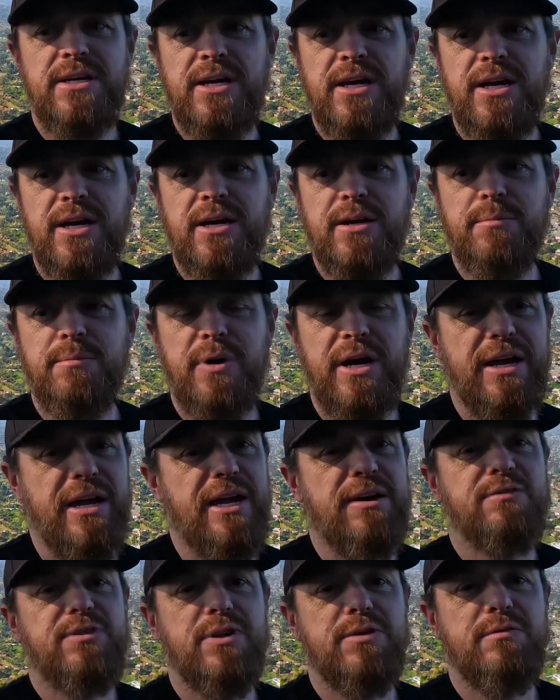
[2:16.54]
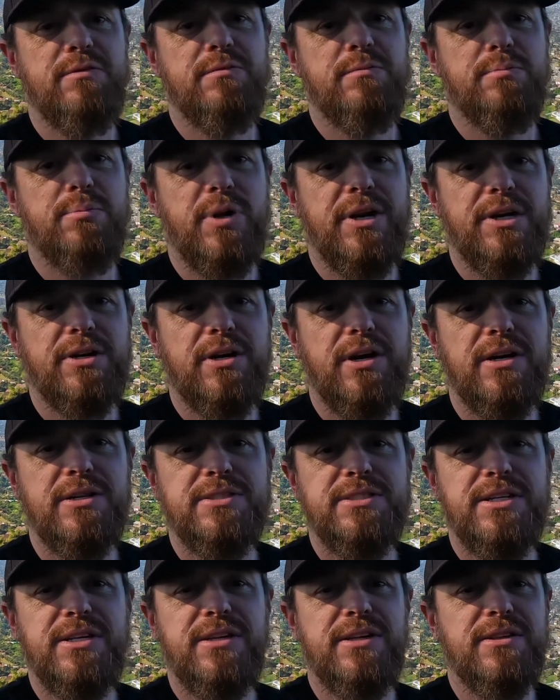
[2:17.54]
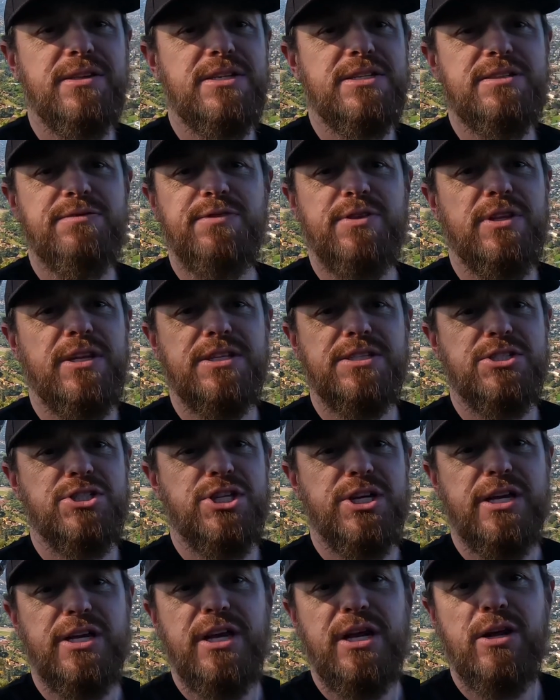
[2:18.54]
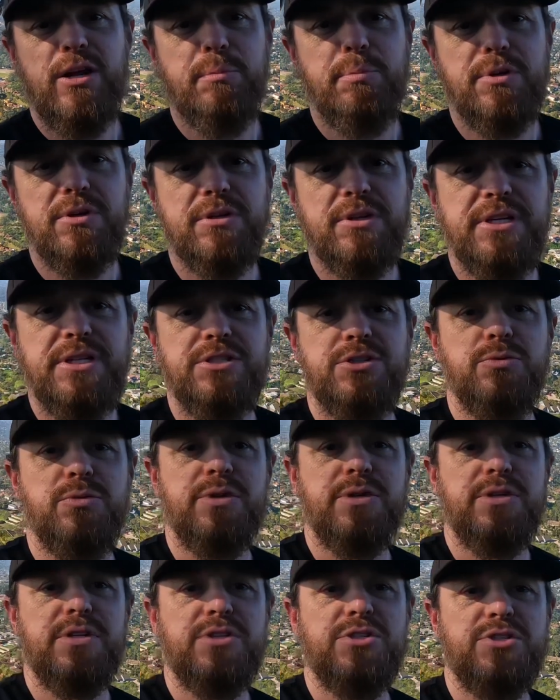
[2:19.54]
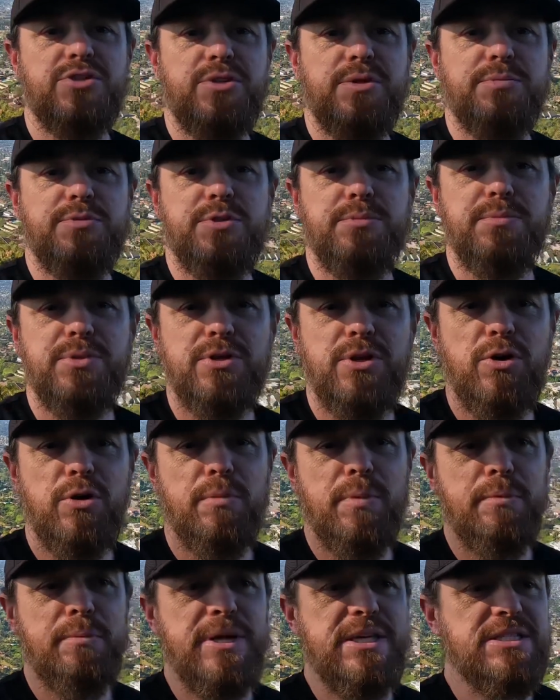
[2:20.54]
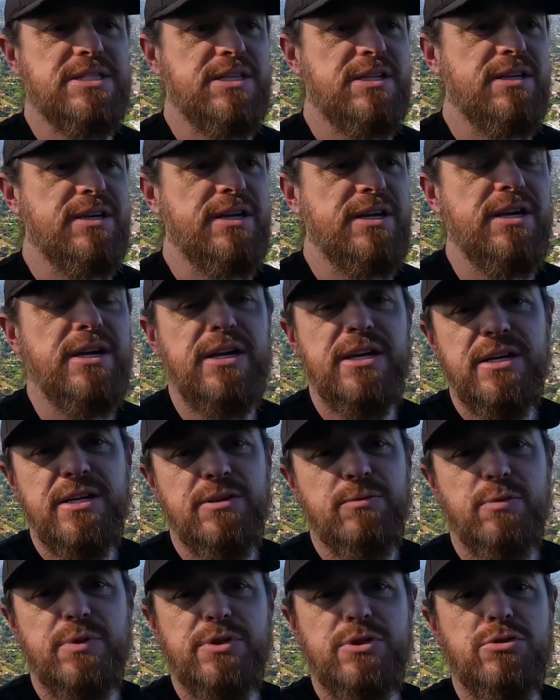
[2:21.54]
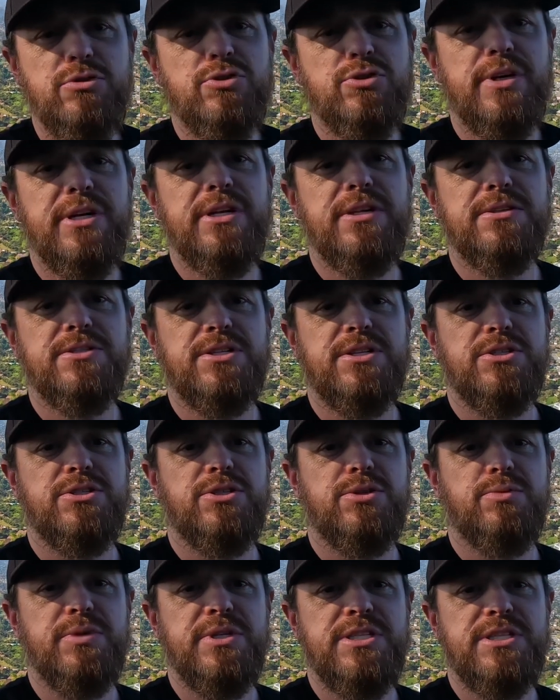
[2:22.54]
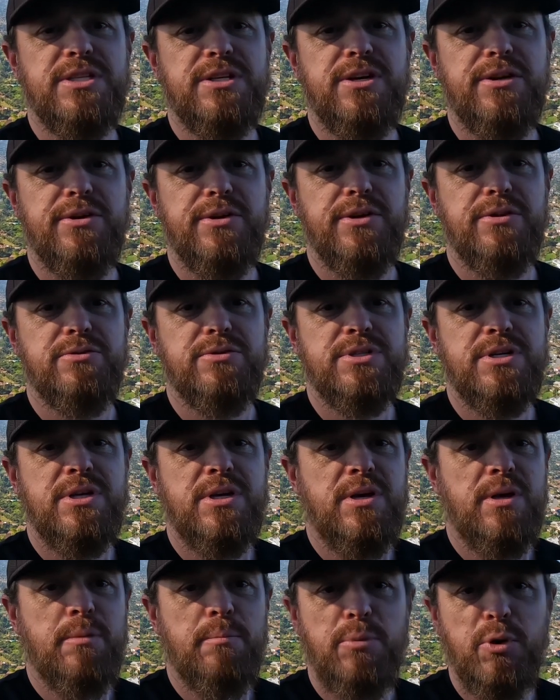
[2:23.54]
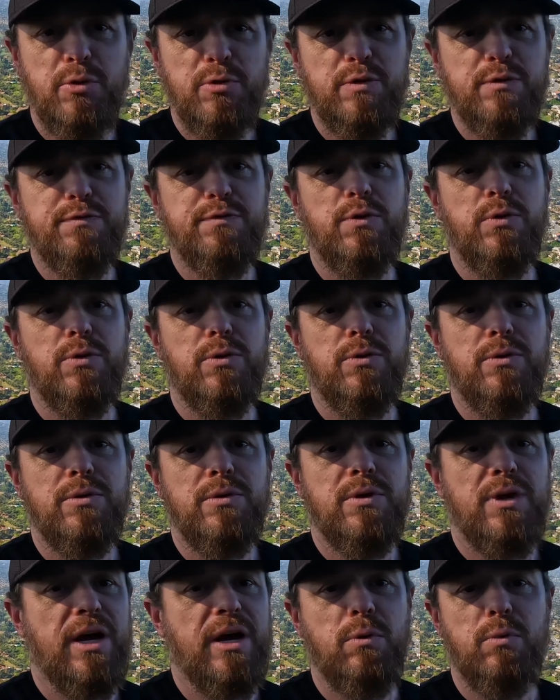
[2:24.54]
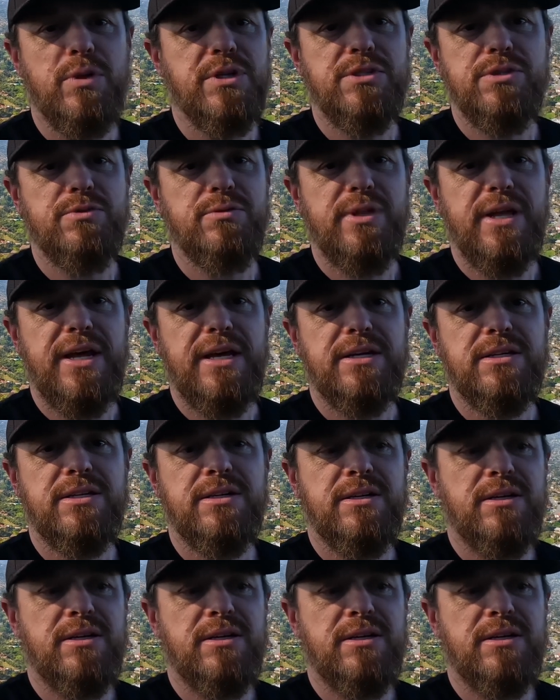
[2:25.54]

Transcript: I have done prior content on this. If you'd like to check it out, I'll put a link to it in the description below. But basically, with 2 trailers, there's 3 scenarios. Both are full. I wouldn't do that.